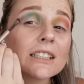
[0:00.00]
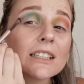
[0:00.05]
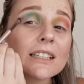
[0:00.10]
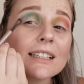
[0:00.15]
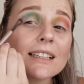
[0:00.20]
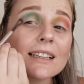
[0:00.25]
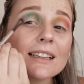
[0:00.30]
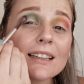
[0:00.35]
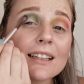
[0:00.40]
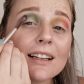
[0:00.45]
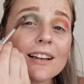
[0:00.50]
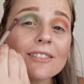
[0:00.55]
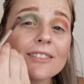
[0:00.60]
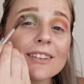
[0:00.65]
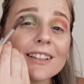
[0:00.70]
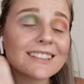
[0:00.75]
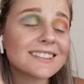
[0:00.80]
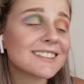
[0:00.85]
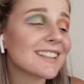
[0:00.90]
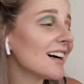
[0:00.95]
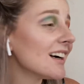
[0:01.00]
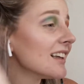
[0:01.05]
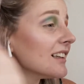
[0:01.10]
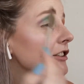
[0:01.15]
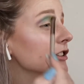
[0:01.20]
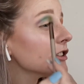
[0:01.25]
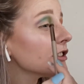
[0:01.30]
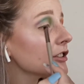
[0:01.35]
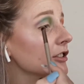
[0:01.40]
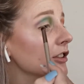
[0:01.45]
I love these
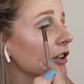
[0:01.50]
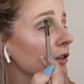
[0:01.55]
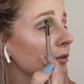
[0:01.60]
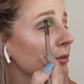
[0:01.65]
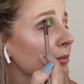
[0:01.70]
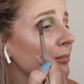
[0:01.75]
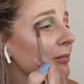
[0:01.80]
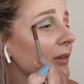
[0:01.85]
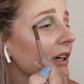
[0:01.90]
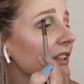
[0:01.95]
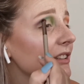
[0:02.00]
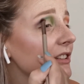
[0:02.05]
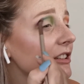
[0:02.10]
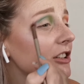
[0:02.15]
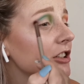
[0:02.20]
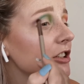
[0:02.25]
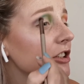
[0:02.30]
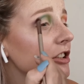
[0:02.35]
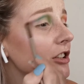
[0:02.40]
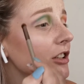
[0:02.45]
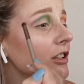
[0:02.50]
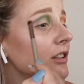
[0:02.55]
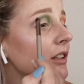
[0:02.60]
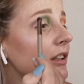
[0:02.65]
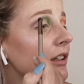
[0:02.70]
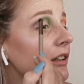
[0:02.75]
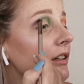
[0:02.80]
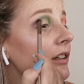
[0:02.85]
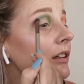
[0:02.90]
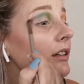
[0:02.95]
colors so much.
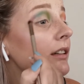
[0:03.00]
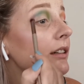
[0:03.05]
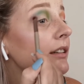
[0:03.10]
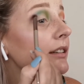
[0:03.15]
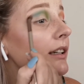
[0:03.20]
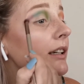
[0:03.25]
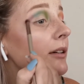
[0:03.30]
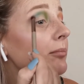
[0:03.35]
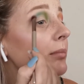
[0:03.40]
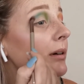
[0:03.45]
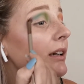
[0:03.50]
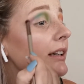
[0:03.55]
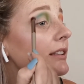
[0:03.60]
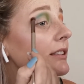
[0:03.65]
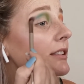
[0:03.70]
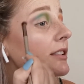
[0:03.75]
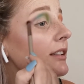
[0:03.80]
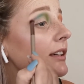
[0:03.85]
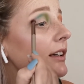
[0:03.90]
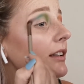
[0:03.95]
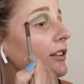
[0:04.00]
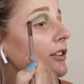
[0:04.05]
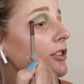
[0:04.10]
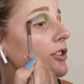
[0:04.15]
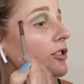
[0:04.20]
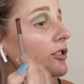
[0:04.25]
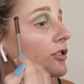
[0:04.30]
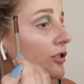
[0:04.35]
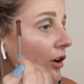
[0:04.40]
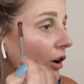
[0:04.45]
They blend together
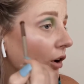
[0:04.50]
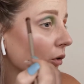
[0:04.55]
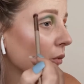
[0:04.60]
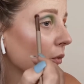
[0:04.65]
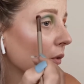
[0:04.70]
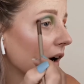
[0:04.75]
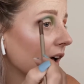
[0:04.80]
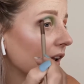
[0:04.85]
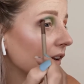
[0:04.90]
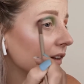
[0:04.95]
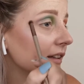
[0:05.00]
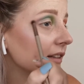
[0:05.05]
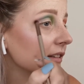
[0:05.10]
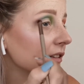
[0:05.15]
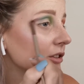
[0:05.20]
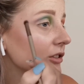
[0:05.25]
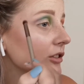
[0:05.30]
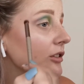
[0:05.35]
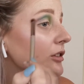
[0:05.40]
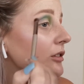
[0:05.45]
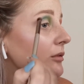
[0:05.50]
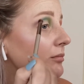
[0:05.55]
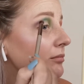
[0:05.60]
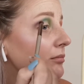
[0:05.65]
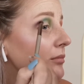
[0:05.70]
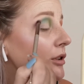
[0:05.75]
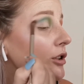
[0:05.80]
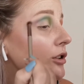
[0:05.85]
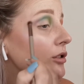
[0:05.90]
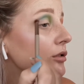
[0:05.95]
so well and look
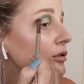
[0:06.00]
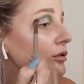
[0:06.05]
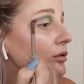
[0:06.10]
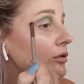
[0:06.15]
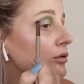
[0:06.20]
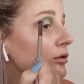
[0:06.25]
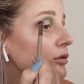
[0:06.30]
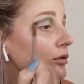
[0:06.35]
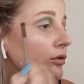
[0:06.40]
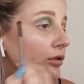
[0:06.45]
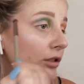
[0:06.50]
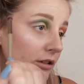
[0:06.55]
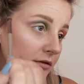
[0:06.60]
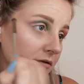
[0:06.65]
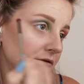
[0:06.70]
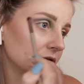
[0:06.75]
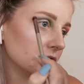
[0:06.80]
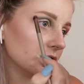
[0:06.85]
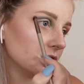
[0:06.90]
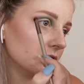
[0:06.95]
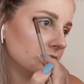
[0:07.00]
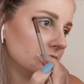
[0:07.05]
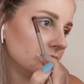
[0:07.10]
beautiful.